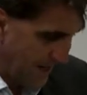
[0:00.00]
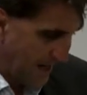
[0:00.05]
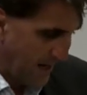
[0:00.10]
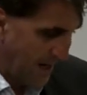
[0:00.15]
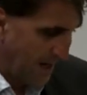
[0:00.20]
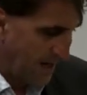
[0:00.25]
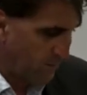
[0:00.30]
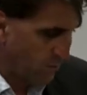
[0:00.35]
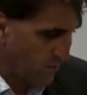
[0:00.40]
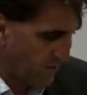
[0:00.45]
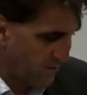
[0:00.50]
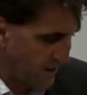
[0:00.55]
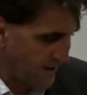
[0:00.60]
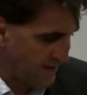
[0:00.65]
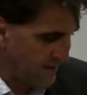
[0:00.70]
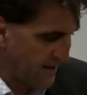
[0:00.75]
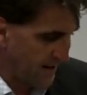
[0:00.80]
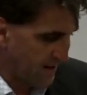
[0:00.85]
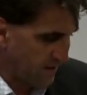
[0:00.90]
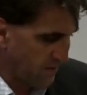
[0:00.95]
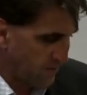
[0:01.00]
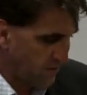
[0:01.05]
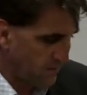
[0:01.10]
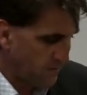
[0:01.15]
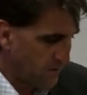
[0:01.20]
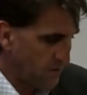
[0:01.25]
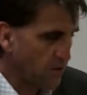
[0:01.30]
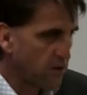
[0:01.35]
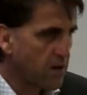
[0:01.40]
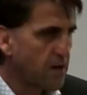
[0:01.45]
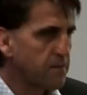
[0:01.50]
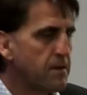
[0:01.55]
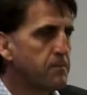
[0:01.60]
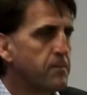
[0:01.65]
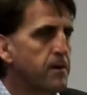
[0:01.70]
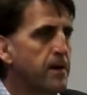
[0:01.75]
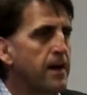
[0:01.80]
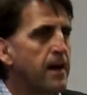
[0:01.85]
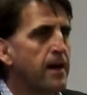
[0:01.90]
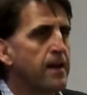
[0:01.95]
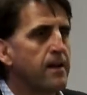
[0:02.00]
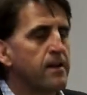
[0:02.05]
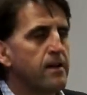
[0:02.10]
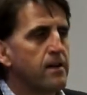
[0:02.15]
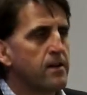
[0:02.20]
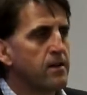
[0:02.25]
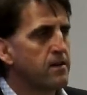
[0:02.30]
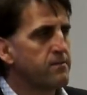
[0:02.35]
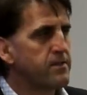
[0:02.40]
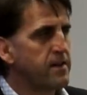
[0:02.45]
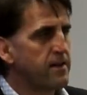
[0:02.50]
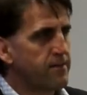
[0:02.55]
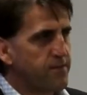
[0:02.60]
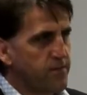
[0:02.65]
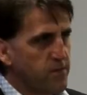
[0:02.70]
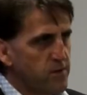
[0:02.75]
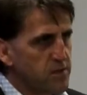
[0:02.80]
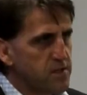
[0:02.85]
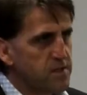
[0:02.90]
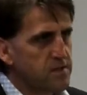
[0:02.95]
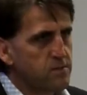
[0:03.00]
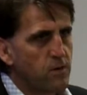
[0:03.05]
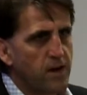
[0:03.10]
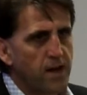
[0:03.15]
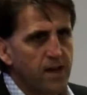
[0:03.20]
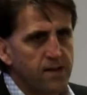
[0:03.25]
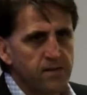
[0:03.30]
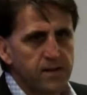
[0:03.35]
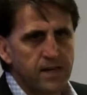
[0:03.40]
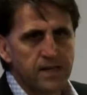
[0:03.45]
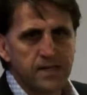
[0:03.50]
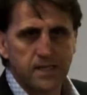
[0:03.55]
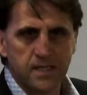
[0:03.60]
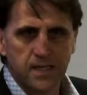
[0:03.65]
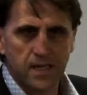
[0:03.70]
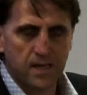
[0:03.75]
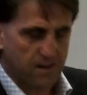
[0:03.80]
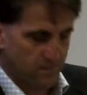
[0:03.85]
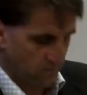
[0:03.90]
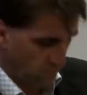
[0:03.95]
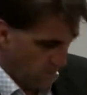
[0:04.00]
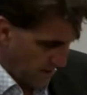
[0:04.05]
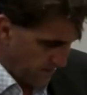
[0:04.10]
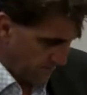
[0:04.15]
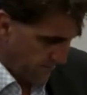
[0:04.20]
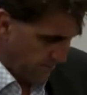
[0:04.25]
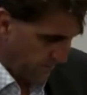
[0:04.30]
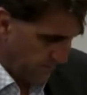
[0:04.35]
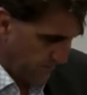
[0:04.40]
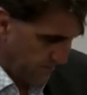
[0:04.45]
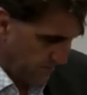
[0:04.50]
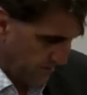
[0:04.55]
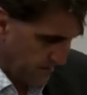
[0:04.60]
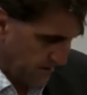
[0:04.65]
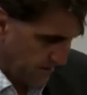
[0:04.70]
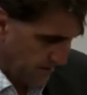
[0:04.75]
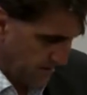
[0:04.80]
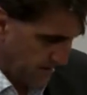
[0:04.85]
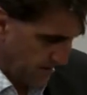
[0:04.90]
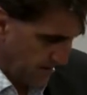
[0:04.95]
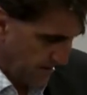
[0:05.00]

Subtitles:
And within that group, you're going to be part of our first wave and our second wave of Ripplers.